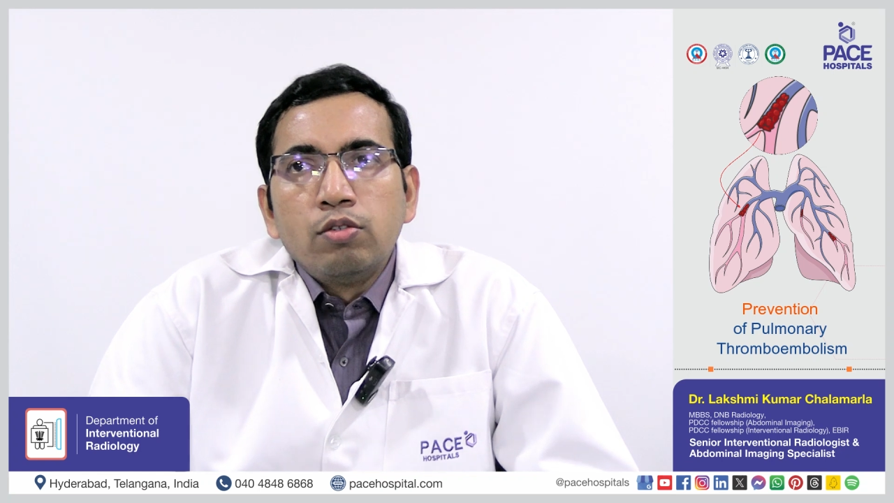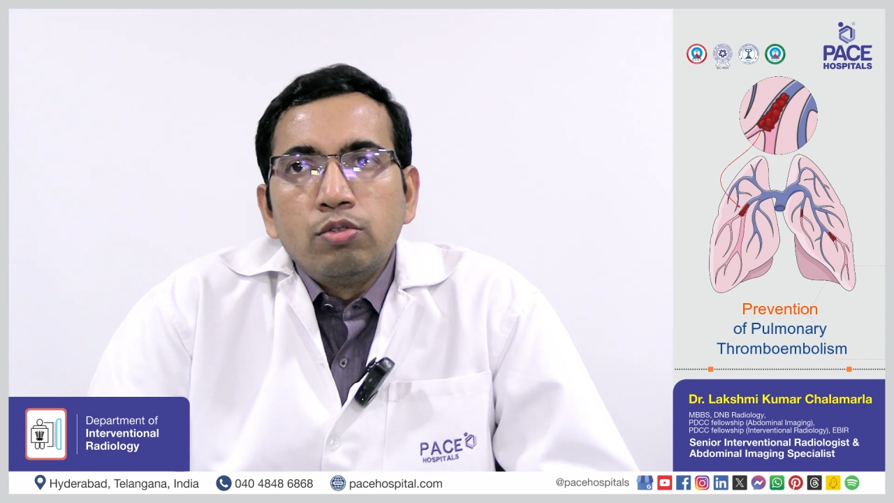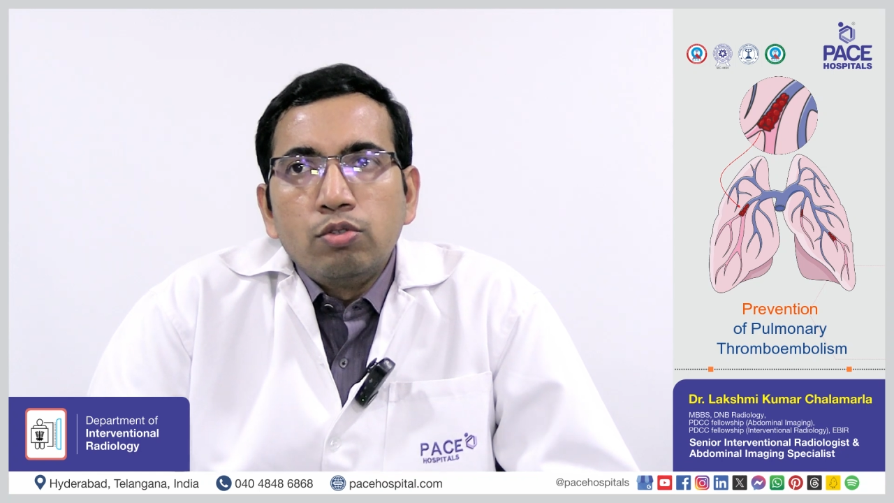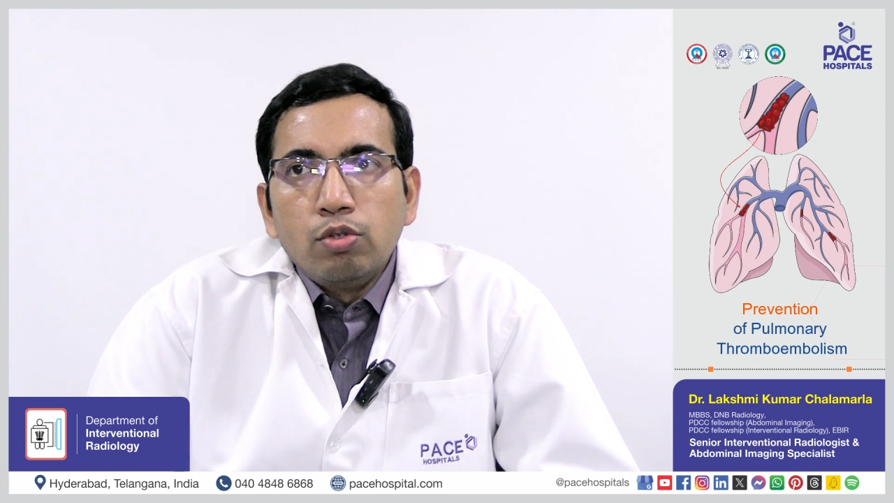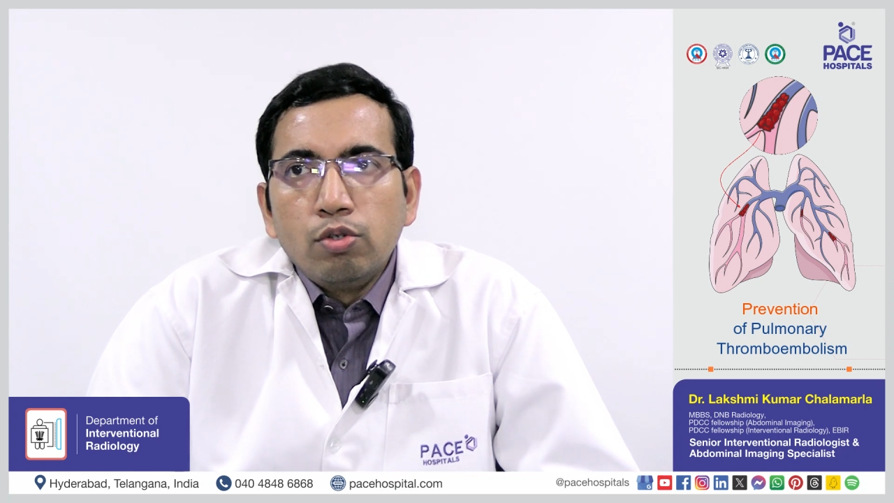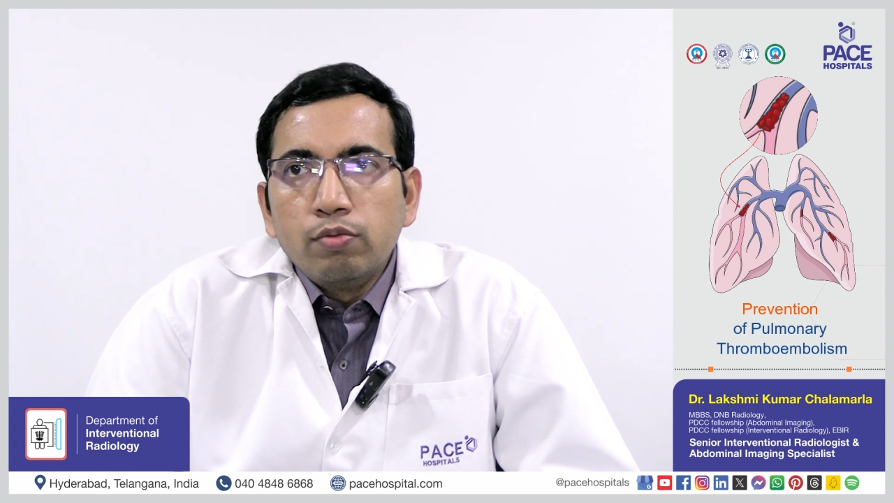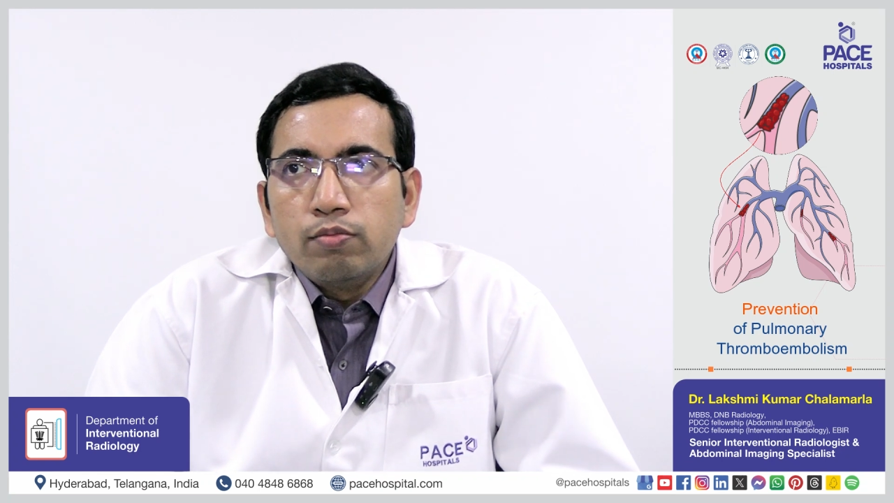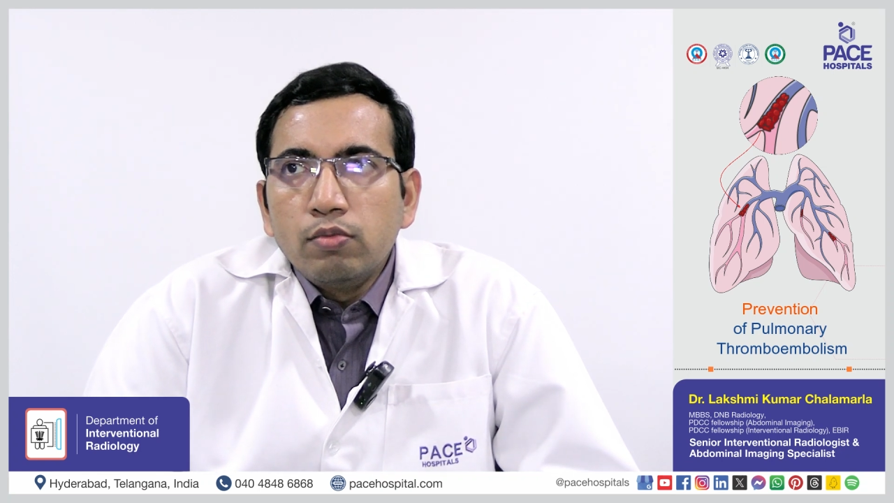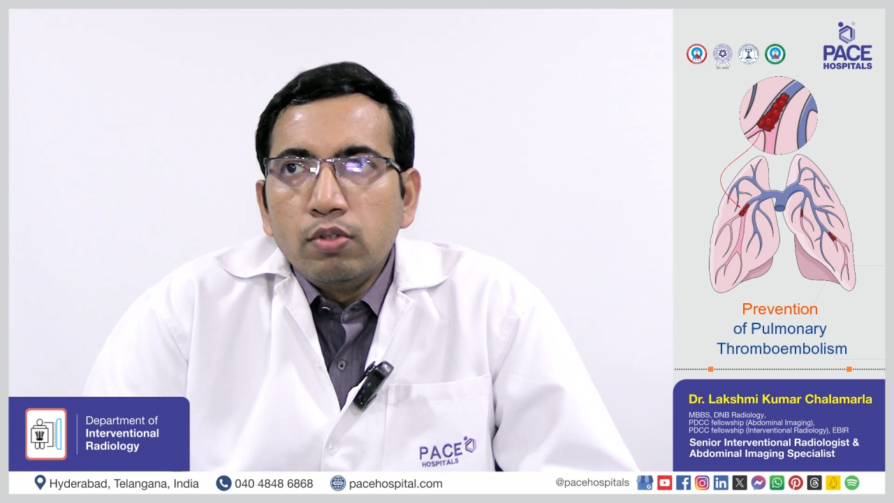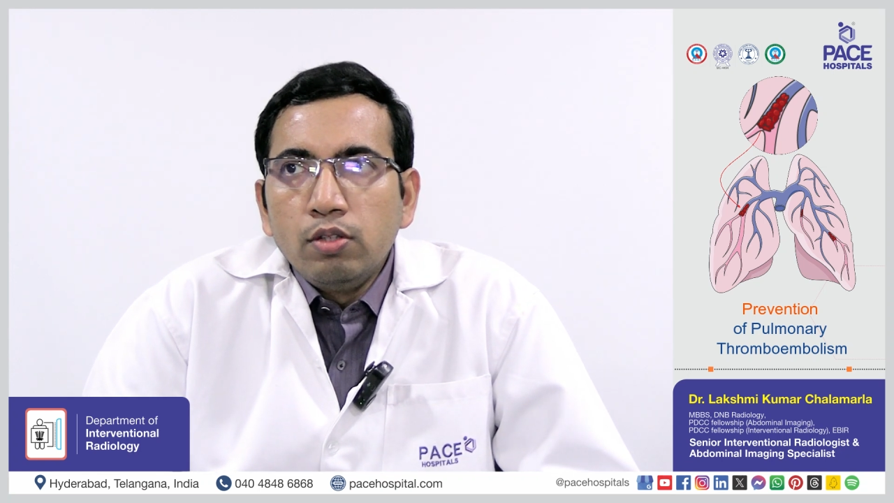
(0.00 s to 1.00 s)

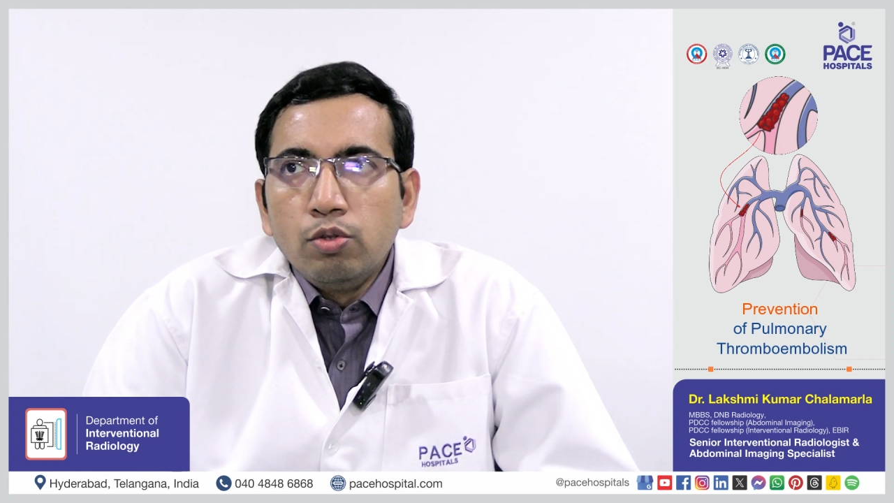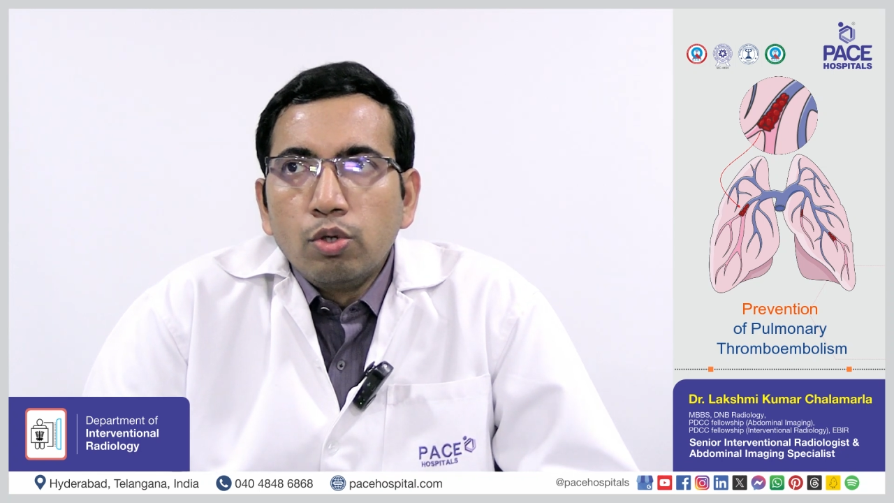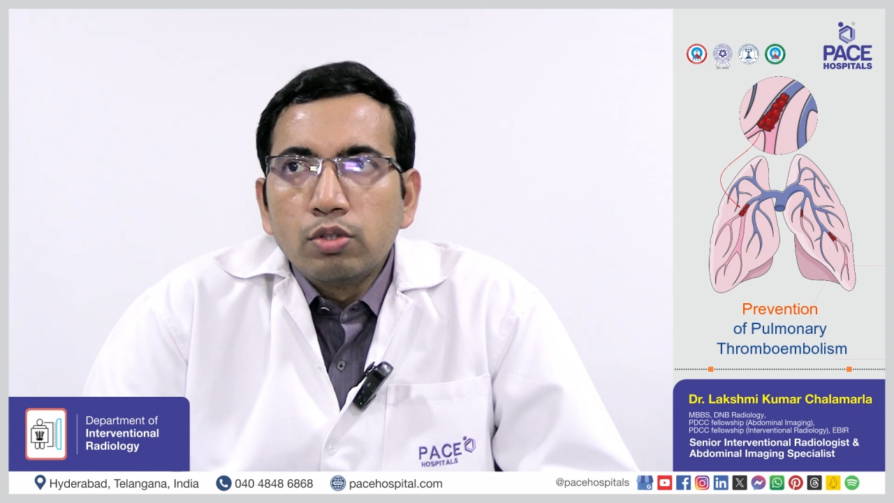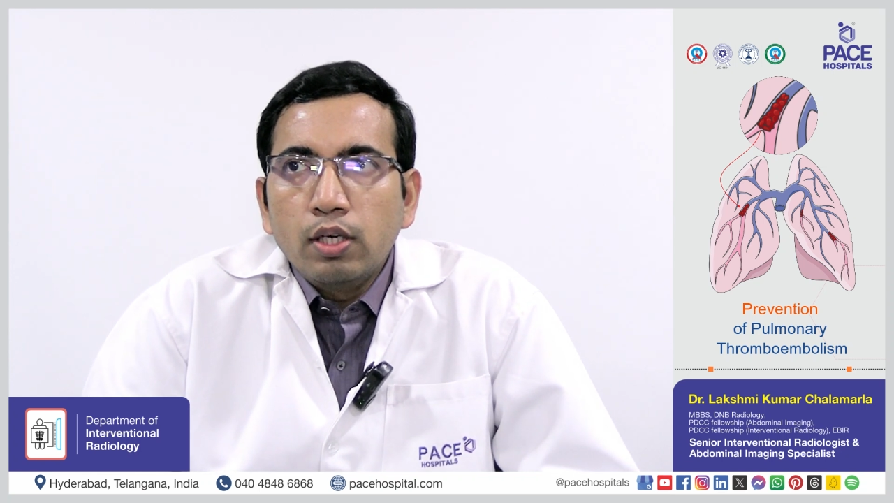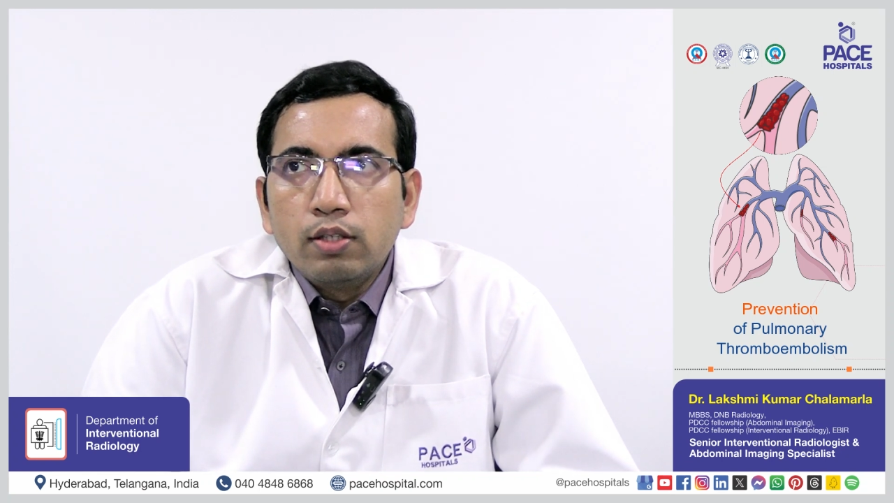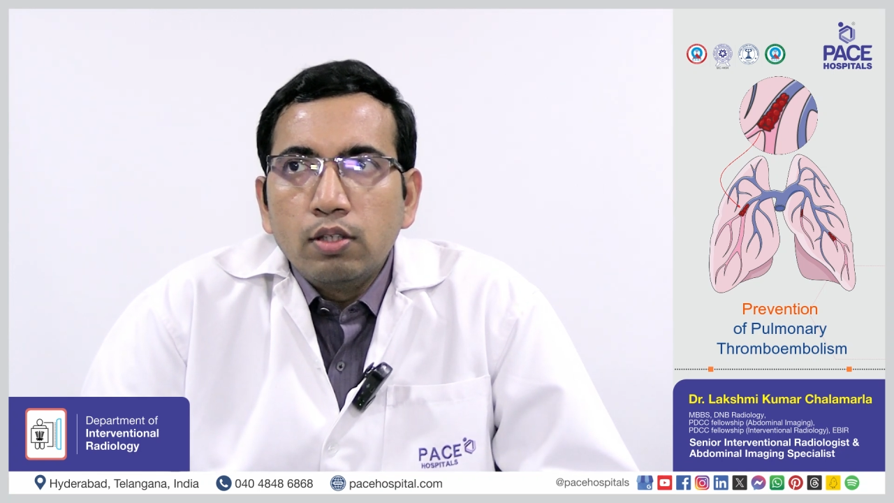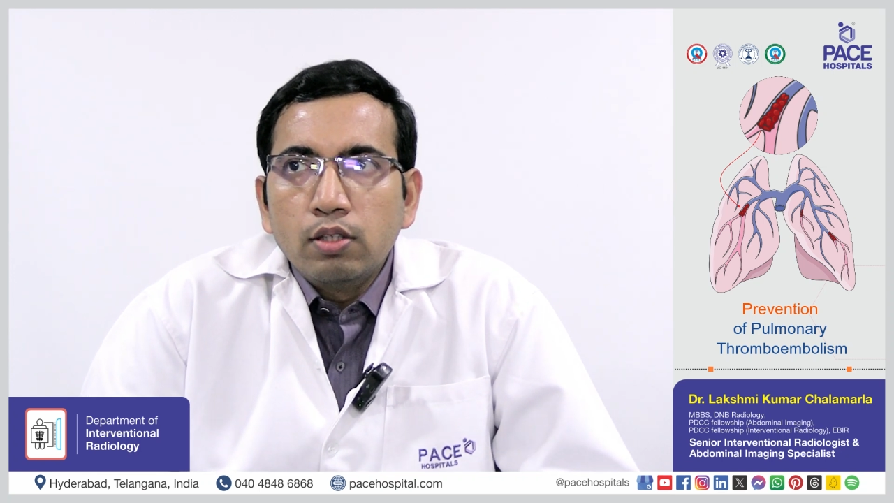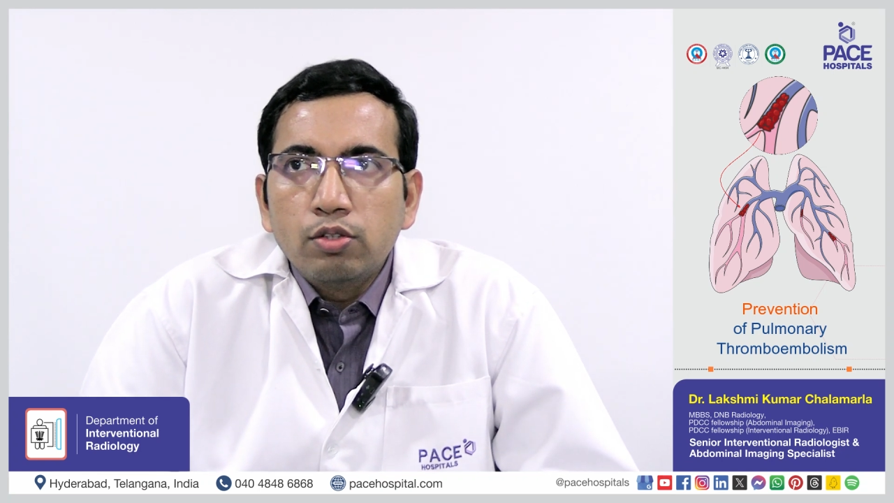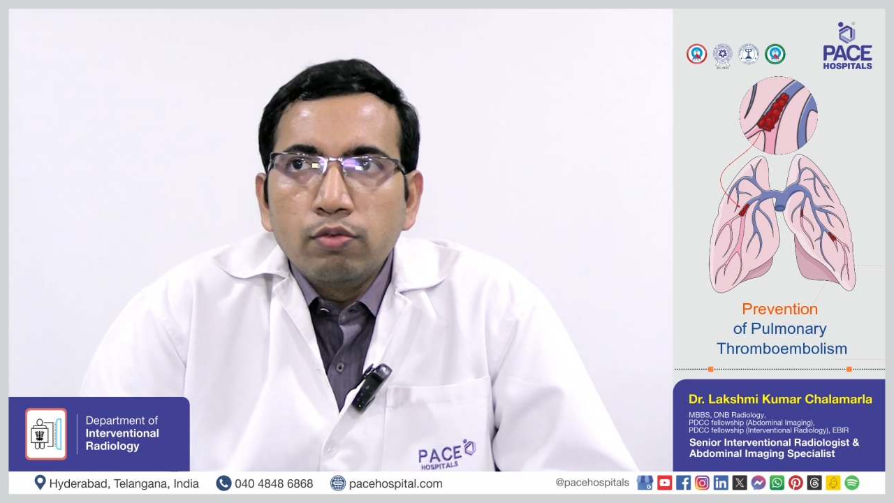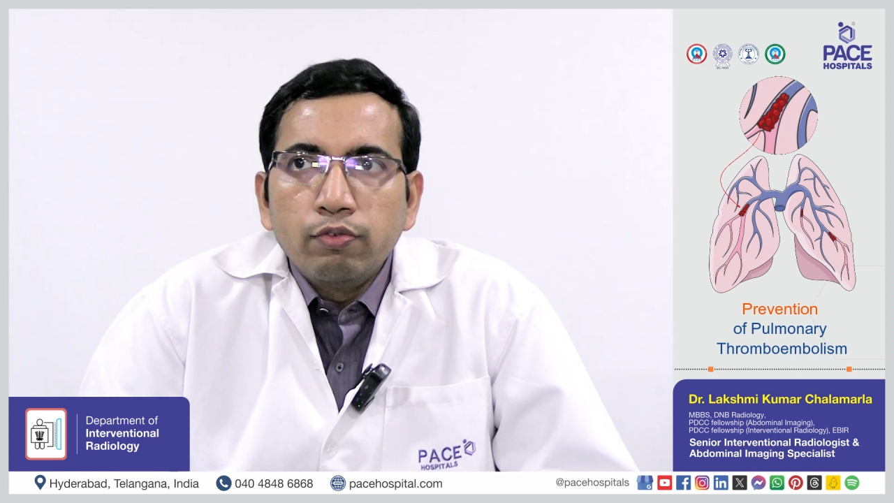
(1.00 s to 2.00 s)
so in those
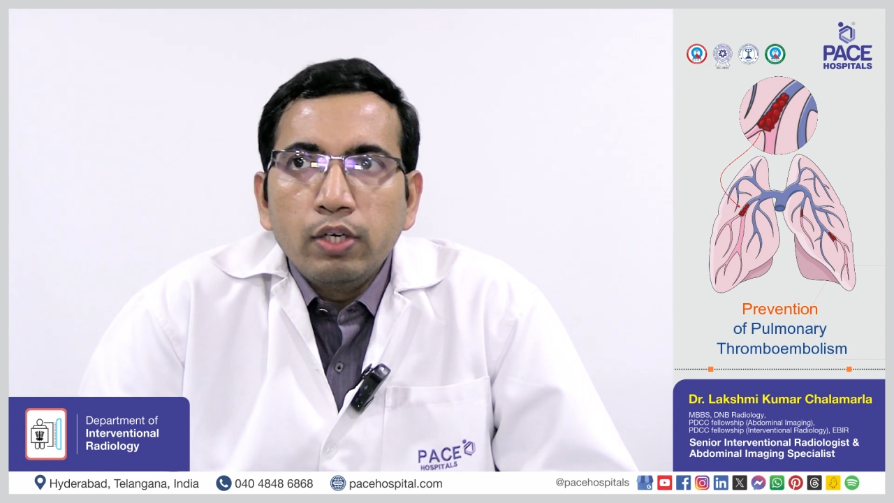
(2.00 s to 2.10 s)
cases